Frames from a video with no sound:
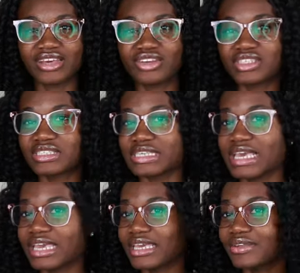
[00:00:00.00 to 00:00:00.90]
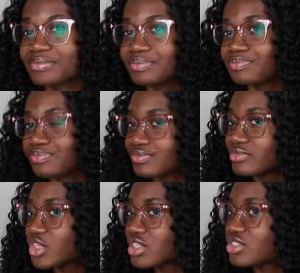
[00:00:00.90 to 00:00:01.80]
I was saying,
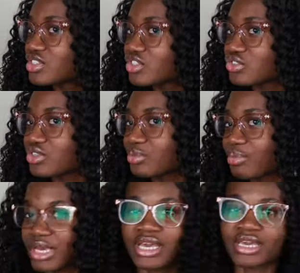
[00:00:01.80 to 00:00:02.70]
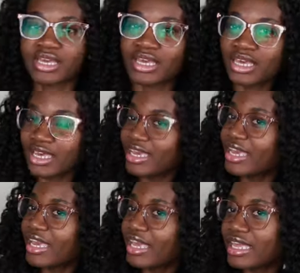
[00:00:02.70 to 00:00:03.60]
it's just stripped back.
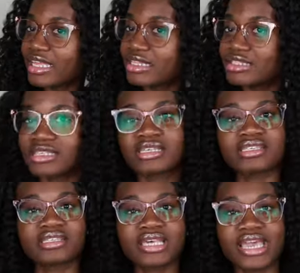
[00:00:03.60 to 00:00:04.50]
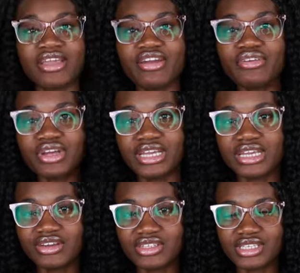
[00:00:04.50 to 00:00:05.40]
And this hair right
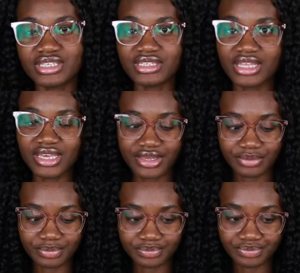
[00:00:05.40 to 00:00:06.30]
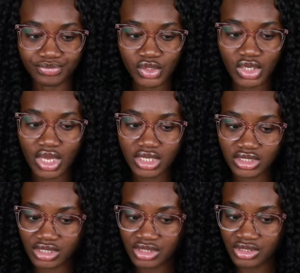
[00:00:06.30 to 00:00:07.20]
here, this
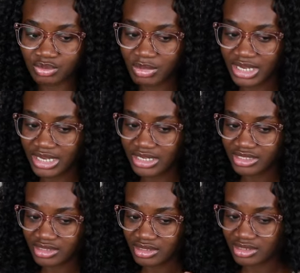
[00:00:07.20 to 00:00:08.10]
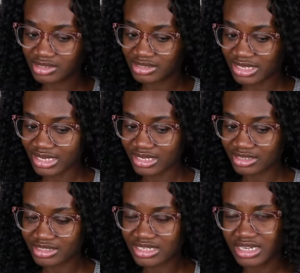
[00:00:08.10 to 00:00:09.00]
is the
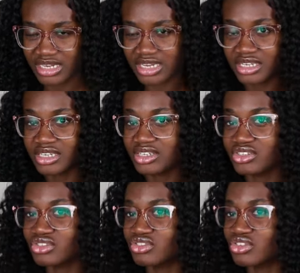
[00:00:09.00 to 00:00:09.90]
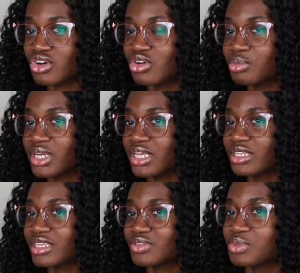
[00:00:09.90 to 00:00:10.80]
second day
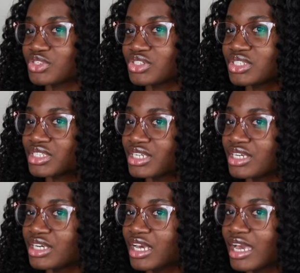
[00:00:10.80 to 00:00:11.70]
installment. That's what you see.